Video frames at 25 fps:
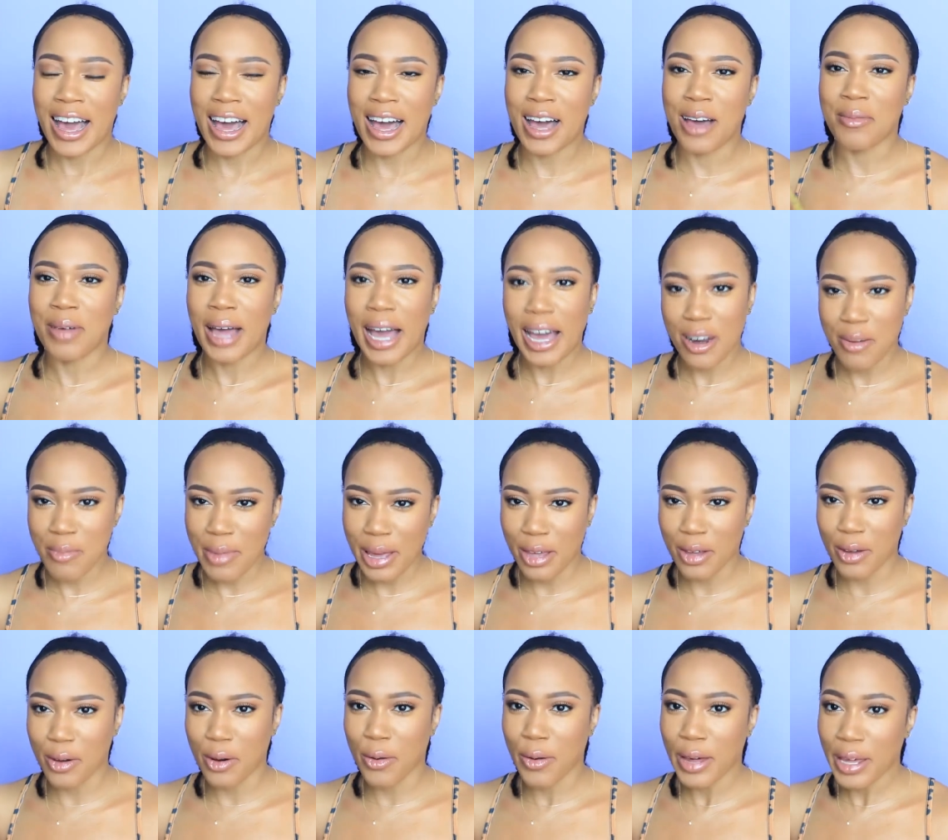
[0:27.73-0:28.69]
um, how to
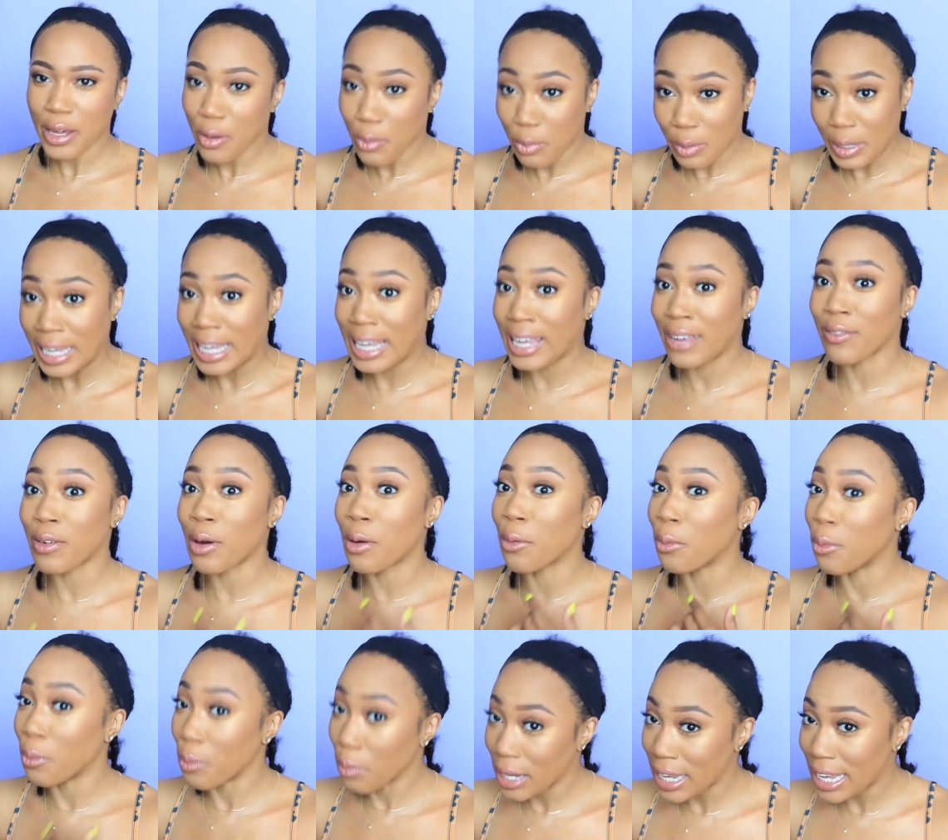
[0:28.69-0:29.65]
make a quick weave
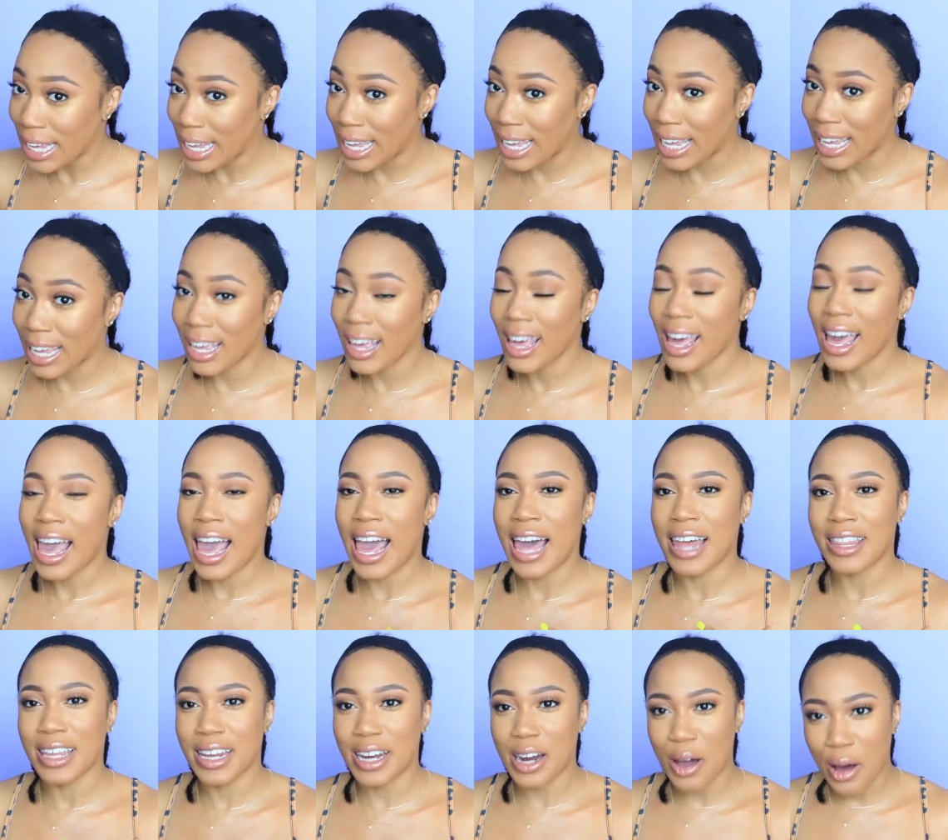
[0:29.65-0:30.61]
wig
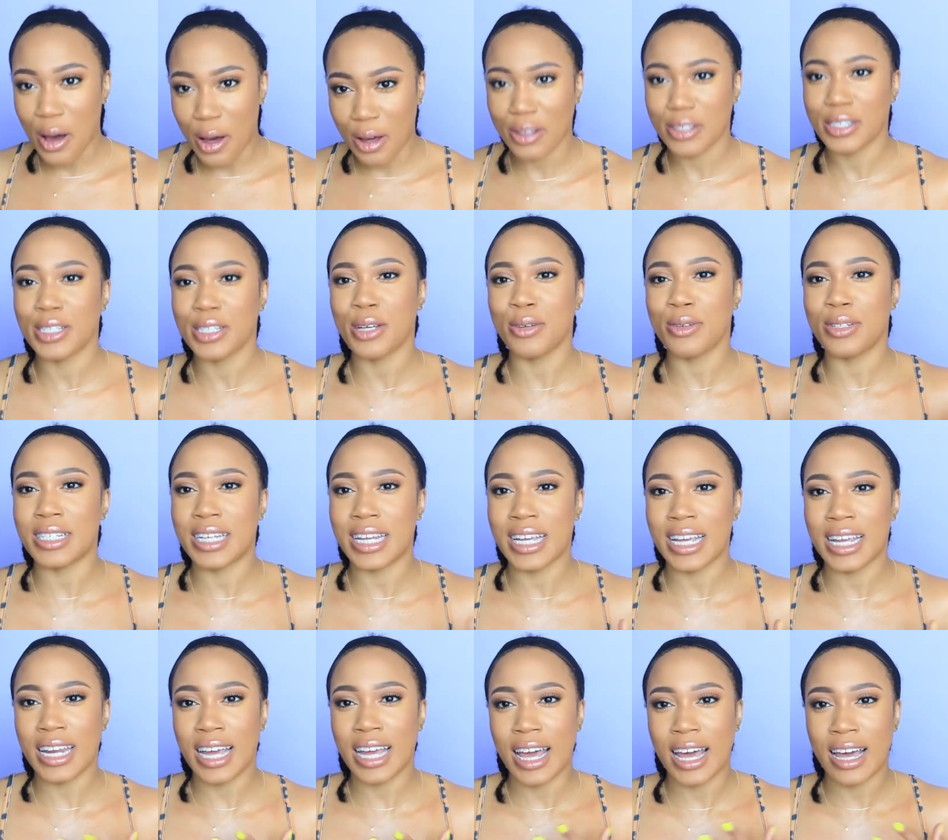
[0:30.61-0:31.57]
and then I also
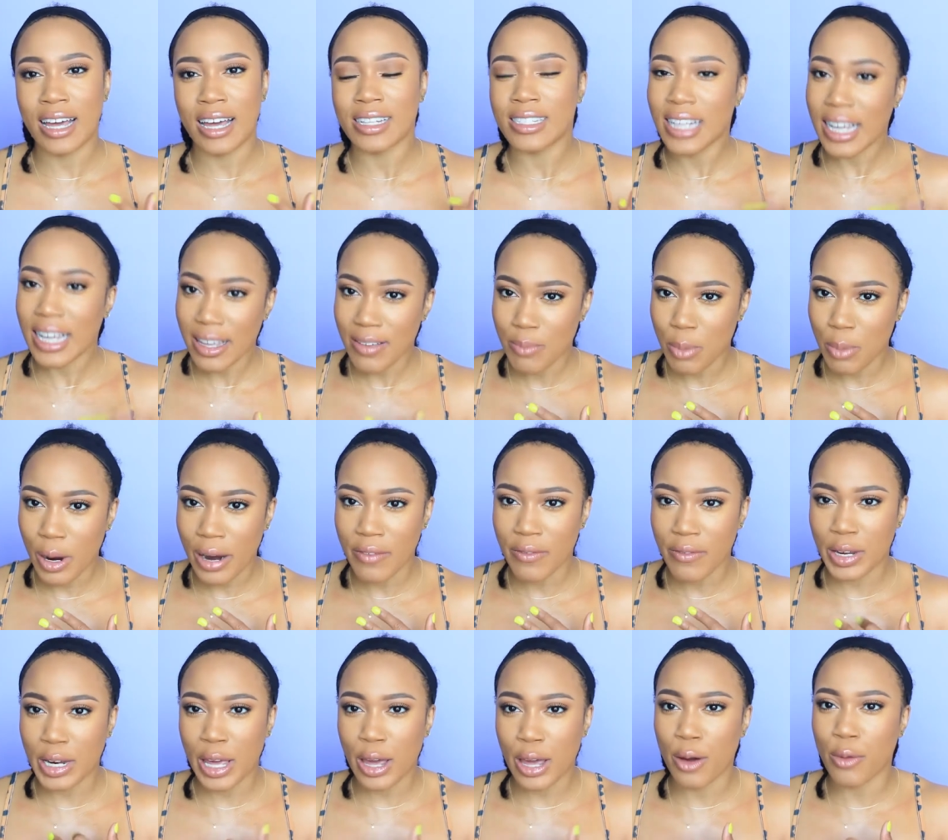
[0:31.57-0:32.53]
did uh, a second part
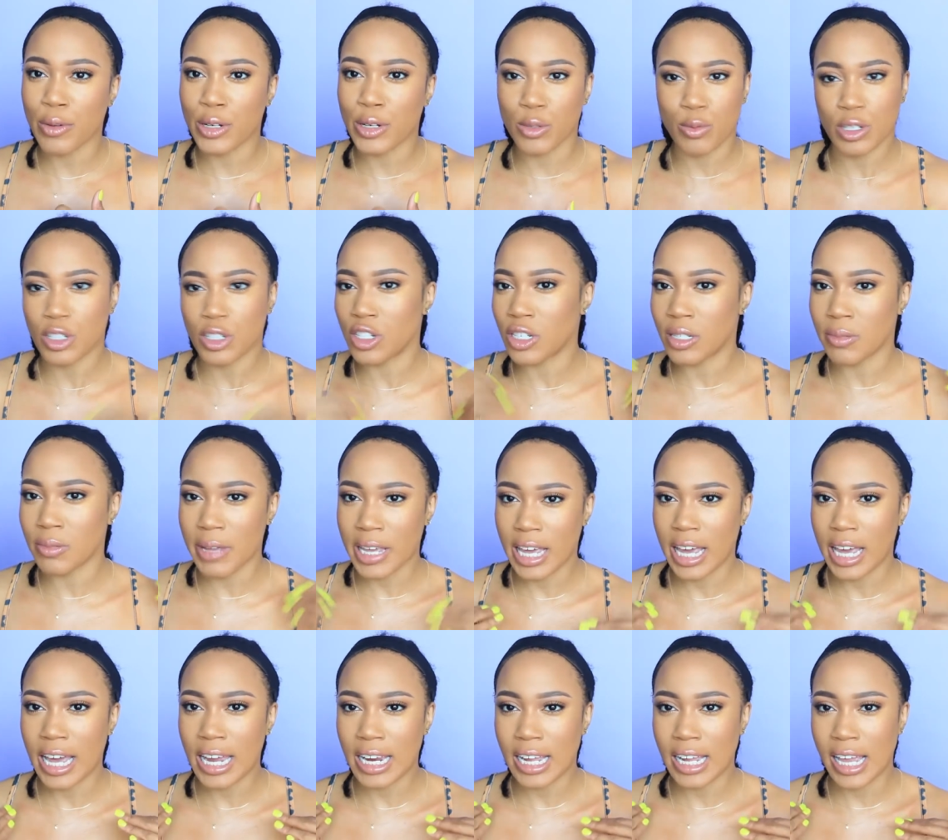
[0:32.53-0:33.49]
video which was just me
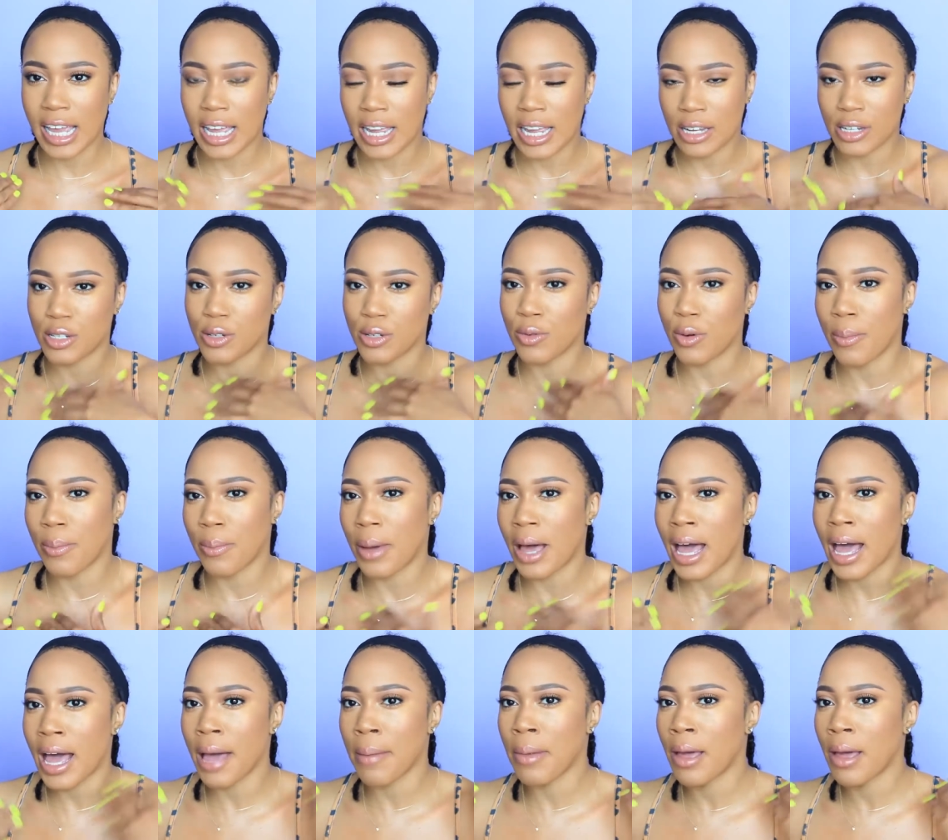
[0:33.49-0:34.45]
cutting it into a
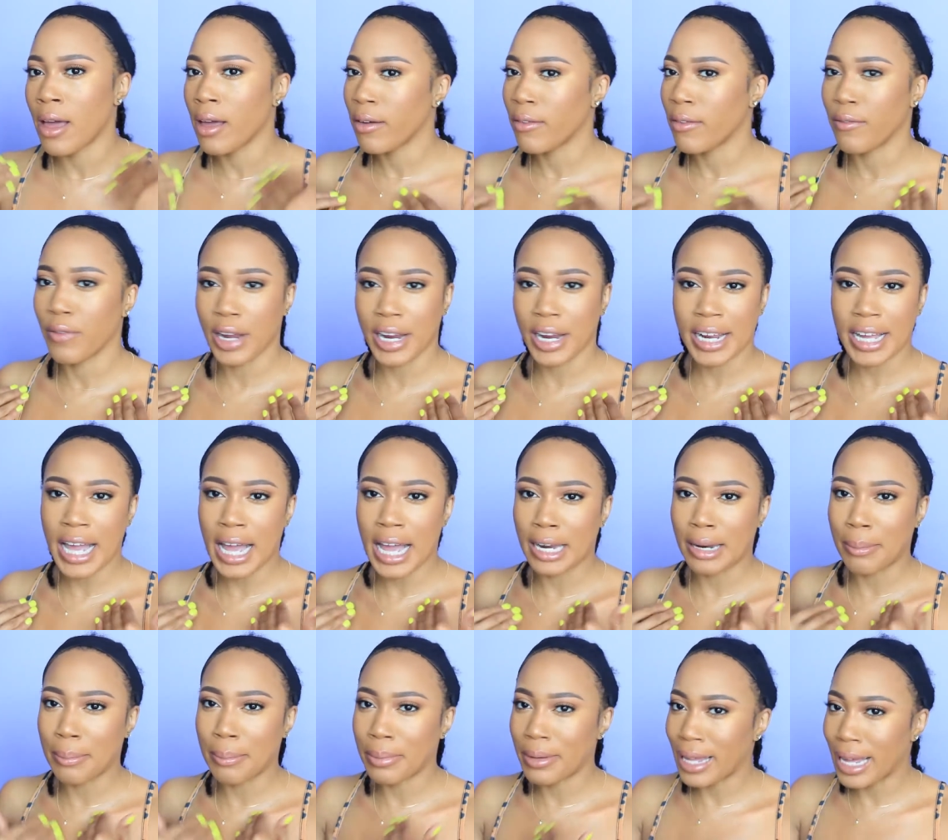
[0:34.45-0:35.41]
bob very
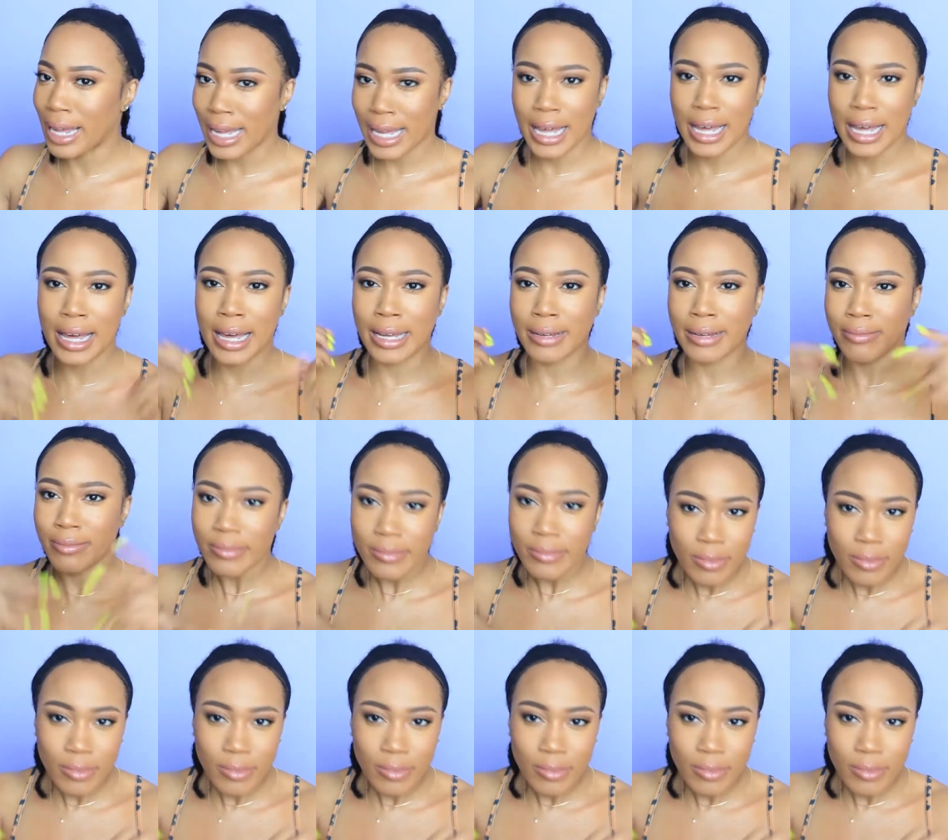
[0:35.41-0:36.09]
kind of blunt cut